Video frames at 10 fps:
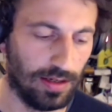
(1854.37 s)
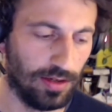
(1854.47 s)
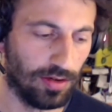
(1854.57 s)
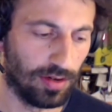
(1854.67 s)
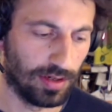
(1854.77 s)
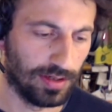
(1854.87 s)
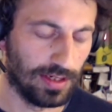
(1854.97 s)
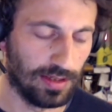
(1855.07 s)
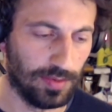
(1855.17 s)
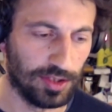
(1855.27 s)
your
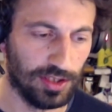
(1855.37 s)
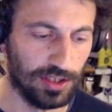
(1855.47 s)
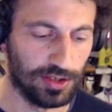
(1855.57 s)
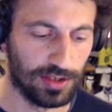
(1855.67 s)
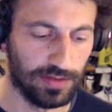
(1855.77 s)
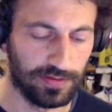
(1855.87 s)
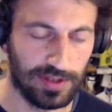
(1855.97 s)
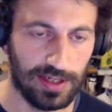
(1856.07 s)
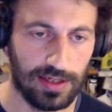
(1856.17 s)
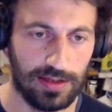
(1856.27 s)
data mesh initiative,
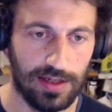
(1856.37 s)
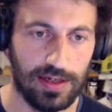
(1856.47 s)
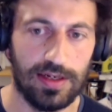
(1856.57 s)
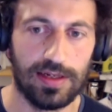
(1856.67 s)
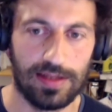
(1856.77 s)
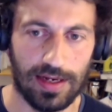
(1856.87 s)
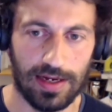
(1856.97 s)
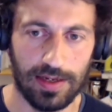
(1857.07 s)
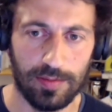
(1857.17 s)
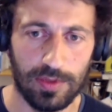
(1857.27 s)
take the
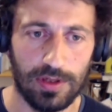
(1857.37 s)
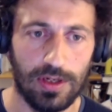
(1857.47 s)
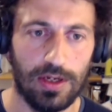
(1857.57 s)
time